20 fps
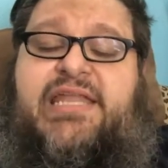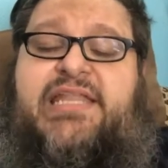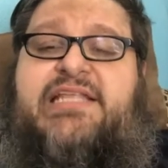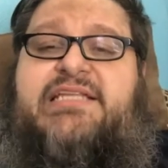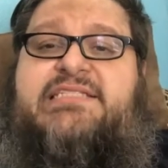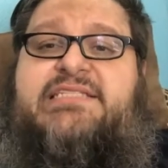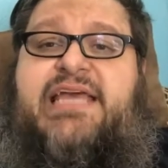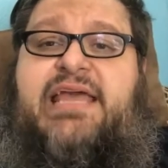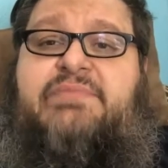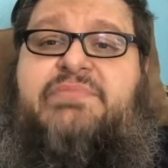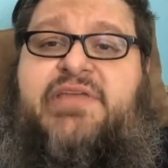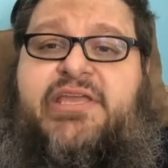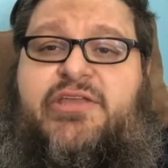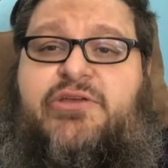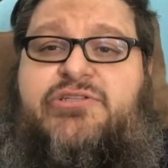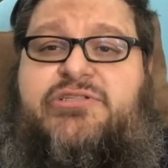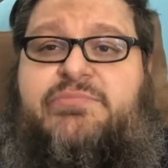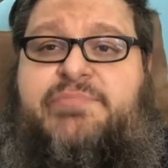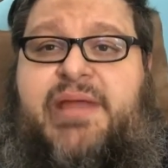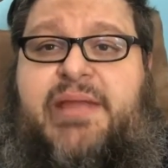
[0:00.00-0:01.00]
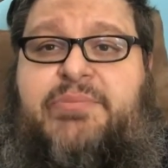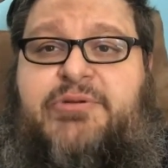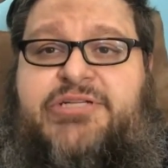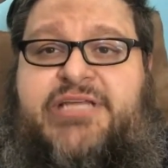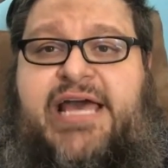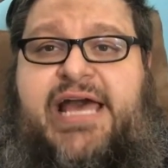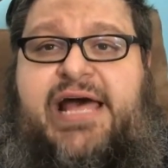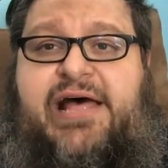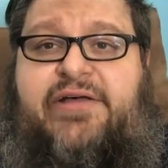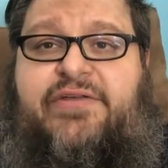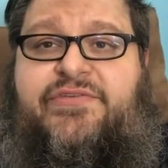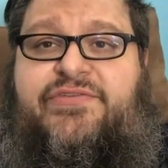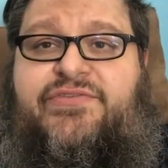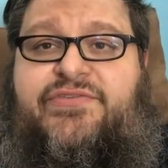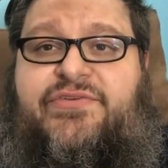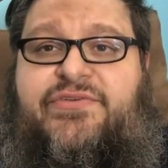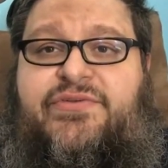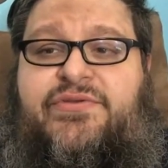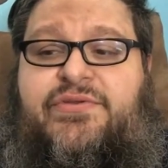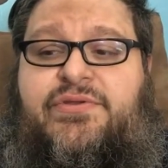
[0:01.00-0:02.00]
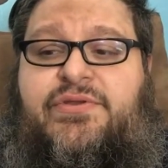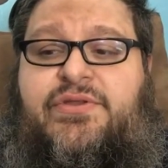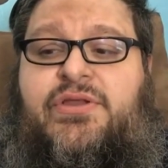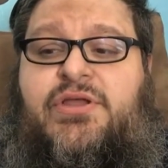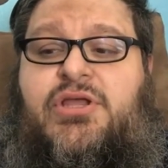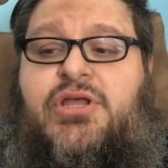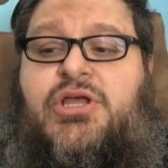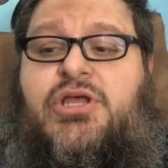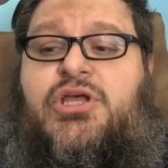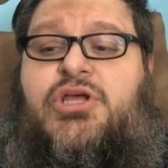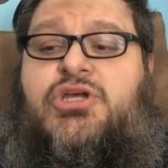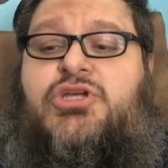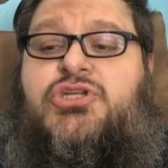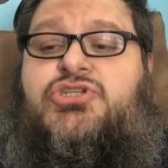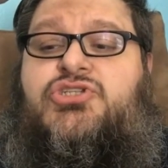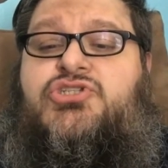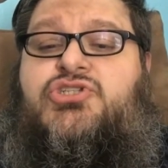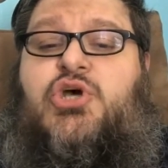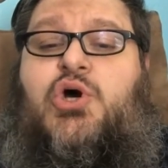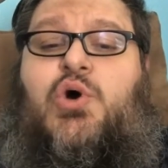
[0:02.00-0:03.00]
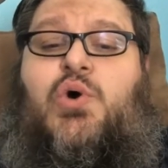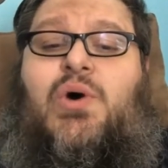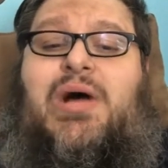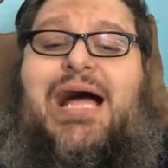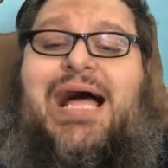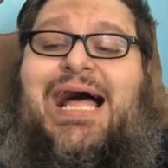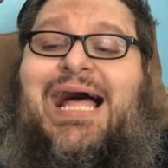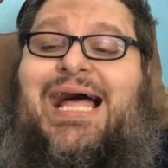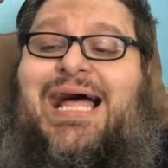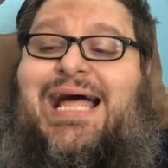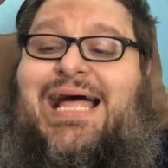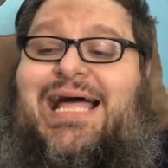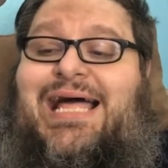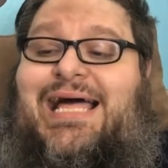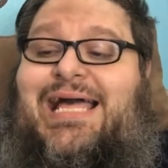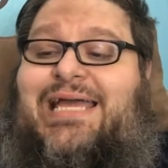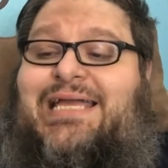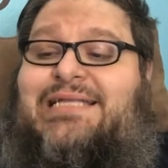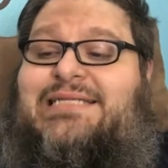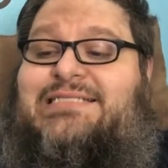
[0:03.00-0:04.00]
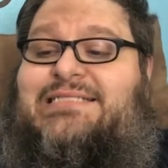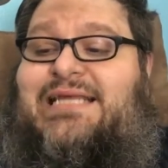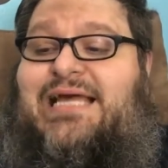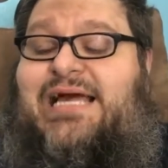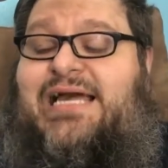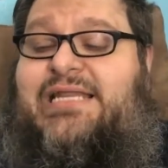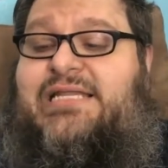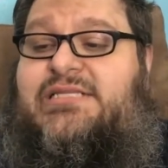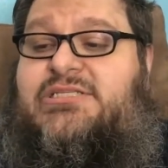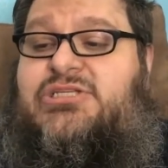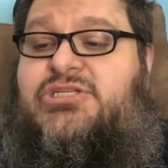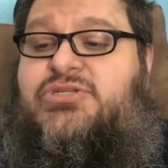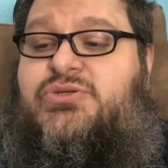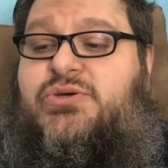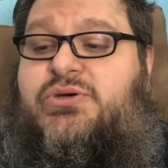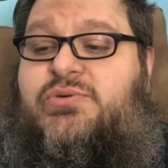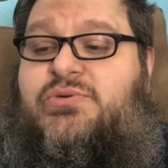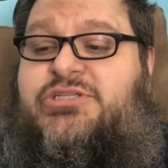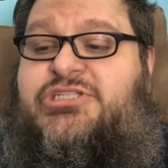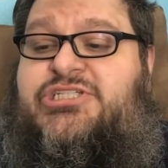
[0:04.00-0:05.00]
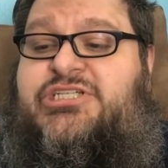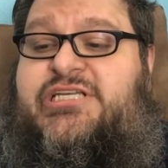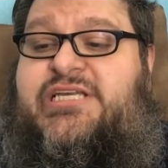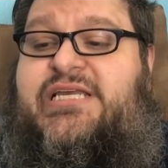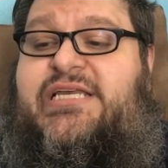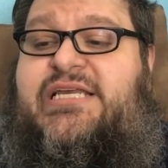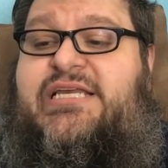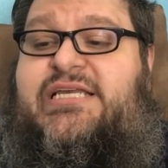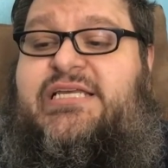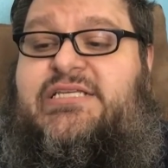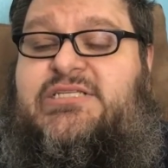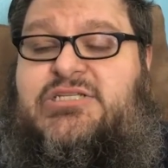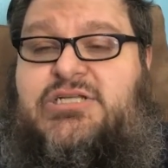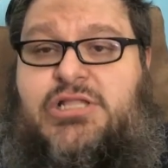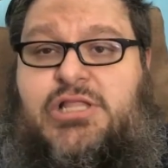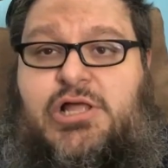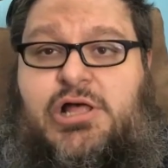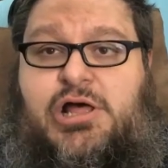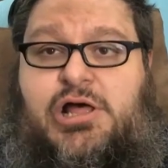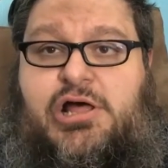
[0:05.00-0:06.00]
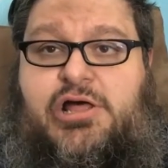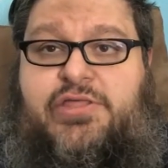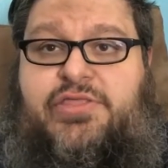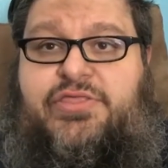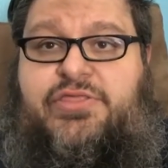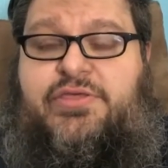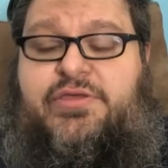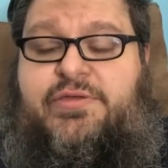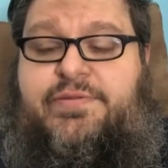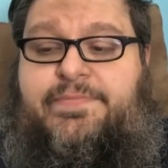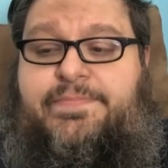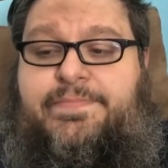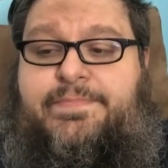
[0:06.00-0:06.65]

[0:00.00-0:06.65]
he did the same thing using paper towels. So I decided to do it with cheesecloth